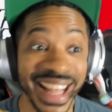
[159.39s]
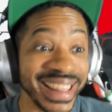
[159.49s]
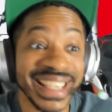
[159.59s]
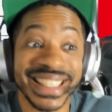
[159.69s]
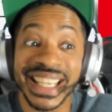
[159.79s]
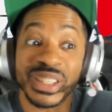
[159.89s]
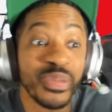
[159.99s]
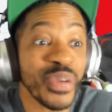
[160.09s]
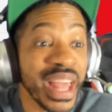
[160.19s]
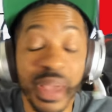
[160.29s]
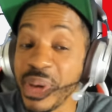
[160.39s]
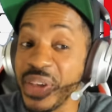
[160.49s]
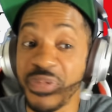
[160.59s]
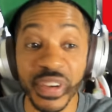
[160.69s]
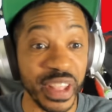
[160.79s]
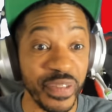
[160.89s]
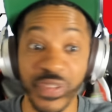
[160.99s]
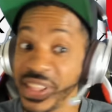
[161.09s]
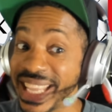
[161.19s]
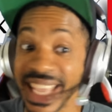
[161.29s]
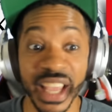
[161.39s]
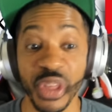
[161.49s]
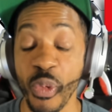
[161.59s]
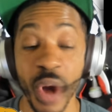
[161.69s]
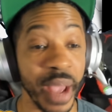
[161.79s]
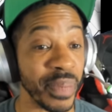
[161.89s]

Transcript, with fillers: This could really be 50-50 either way,